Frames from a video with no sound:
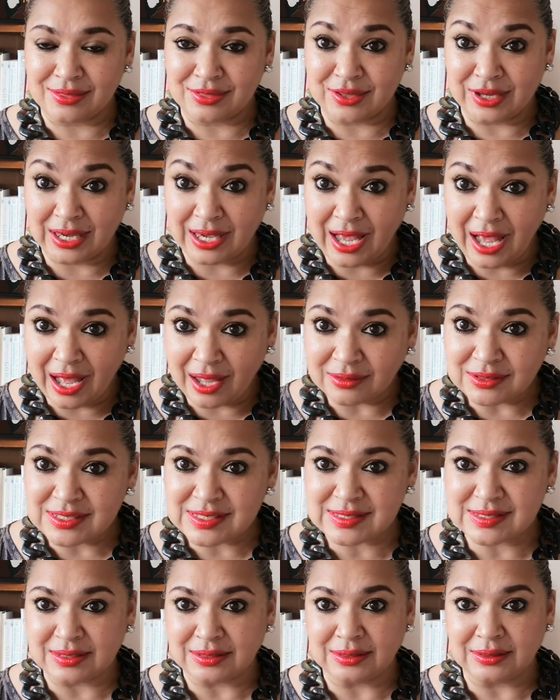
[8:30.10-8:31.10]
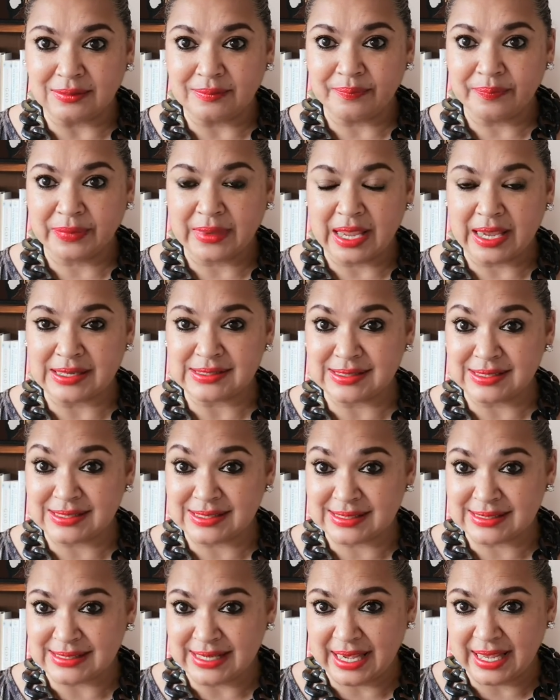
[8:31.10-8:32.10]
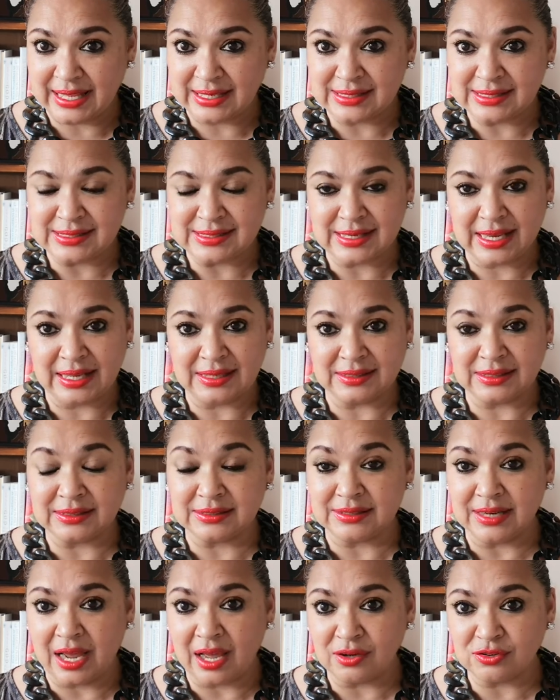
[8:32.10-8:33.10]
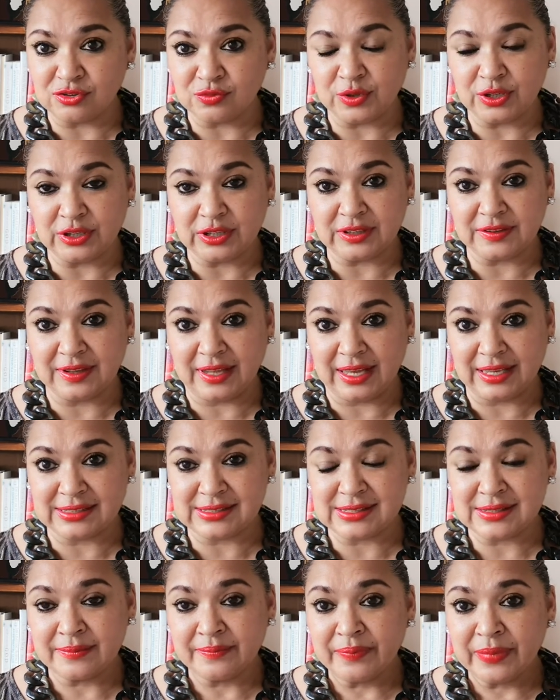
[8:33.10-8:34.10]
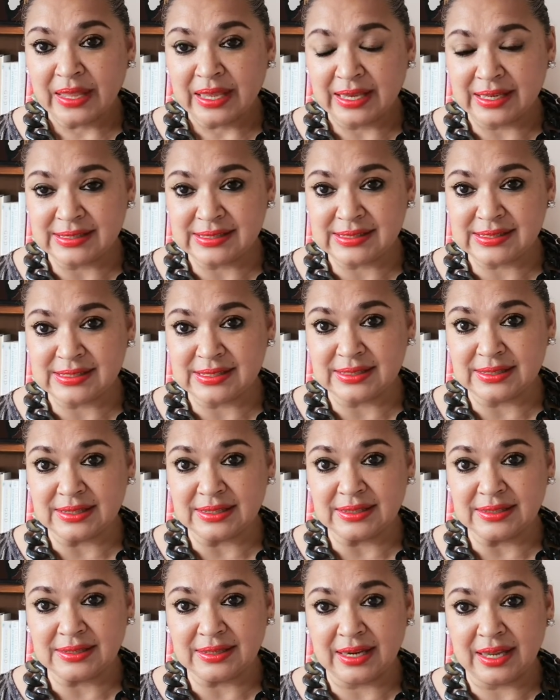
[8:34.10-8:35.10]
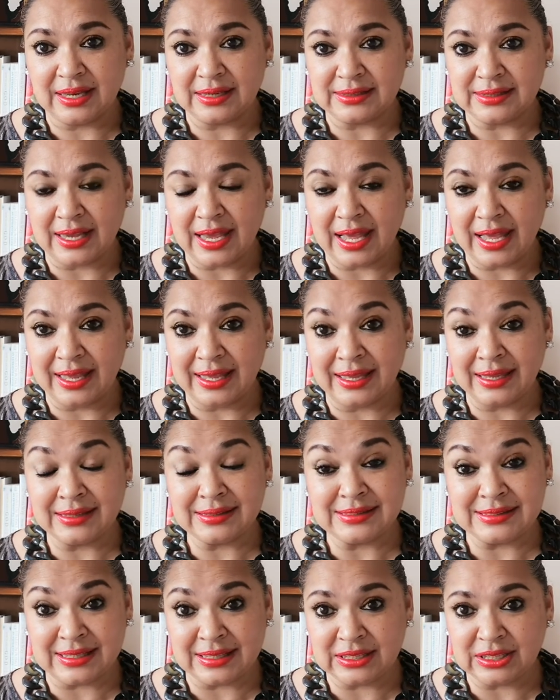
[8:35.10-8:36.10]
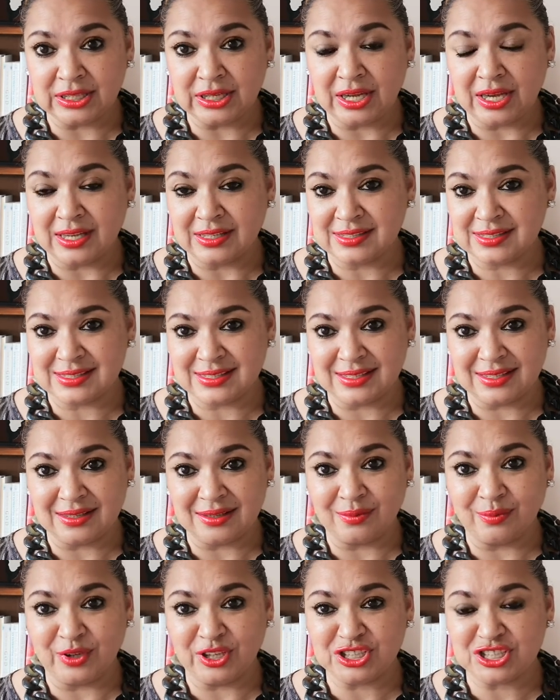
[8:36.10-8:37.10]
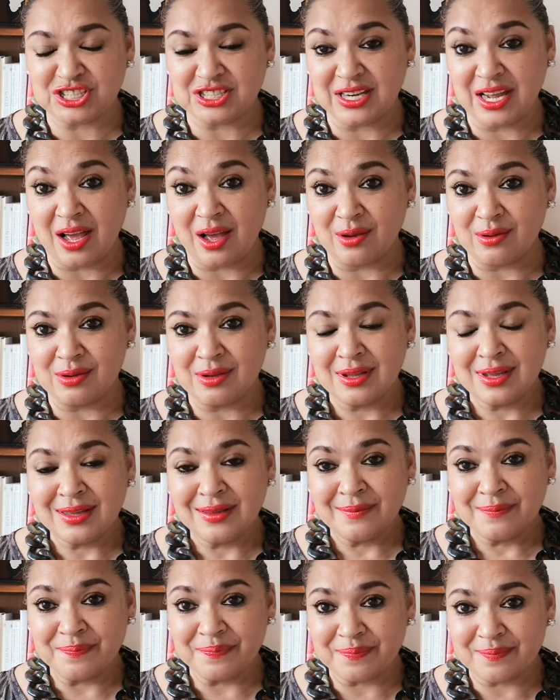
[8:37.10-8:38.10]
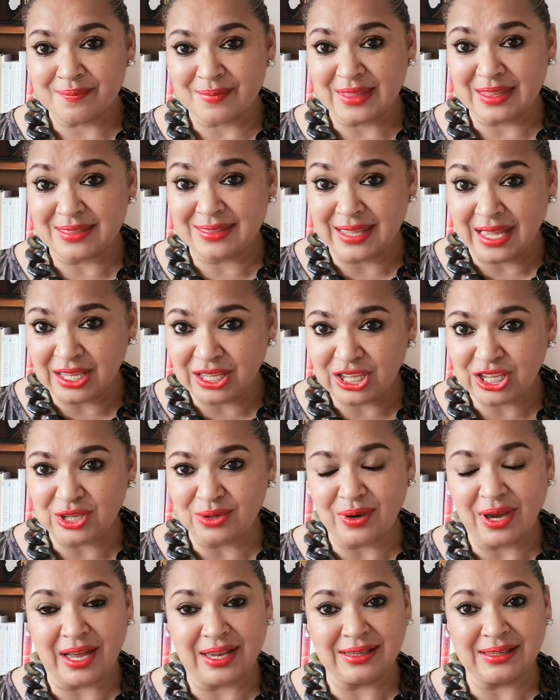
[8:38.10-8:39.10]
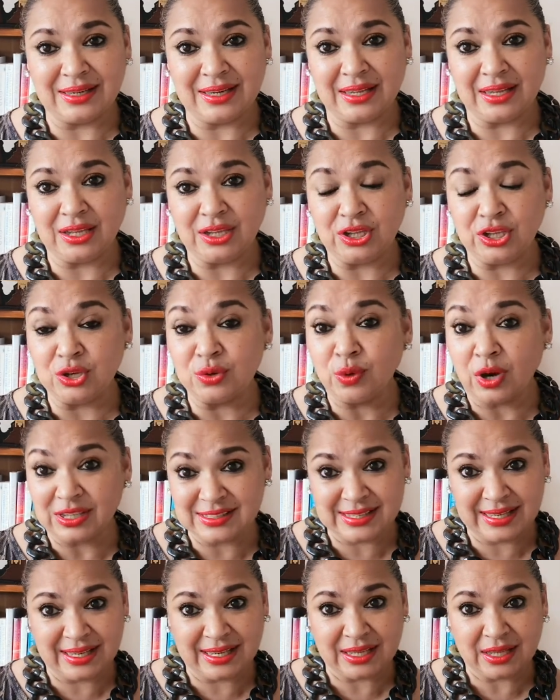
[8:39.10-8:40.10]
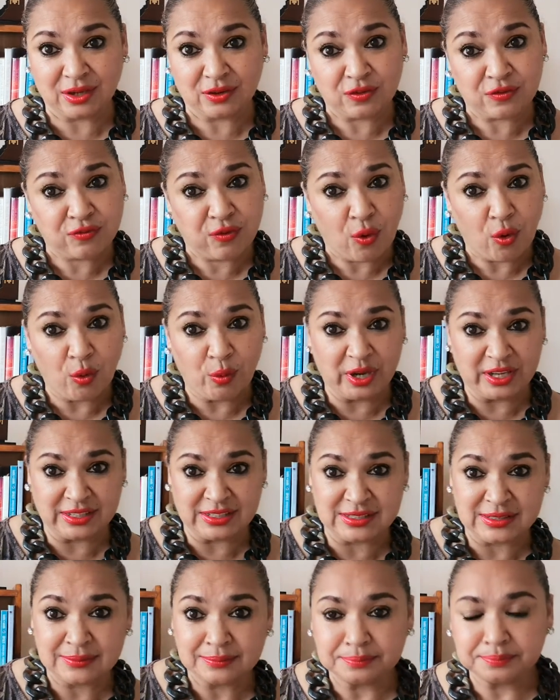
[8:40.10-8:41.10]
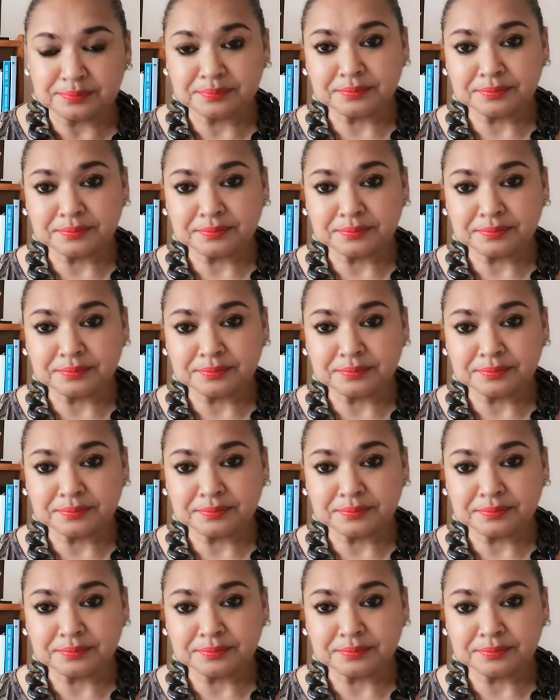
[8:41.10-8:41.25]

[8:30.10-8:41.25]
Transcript: the council, as it stands, and the groundwork that Hester and I did last year, which now, thank you, Hanley, you are taking forward